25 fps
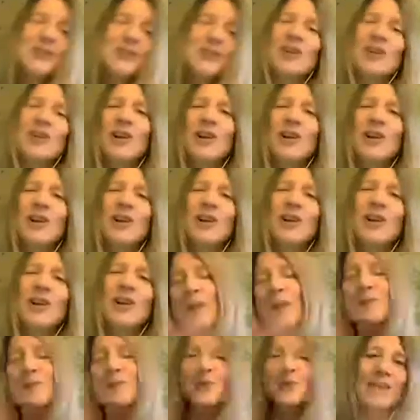It took a long
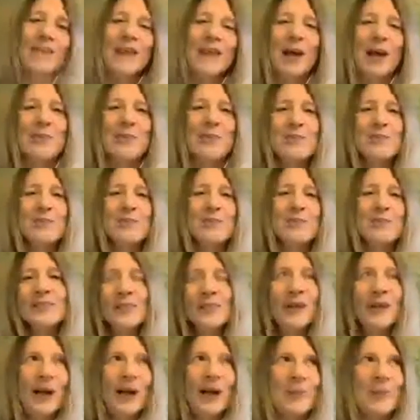time for sort of the admin to
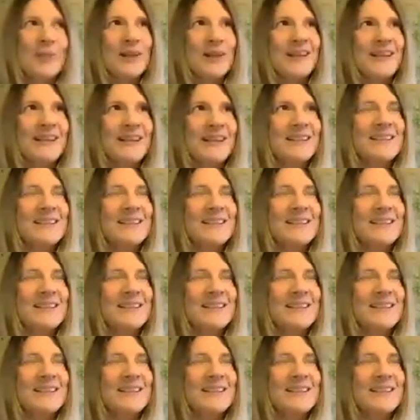all happen.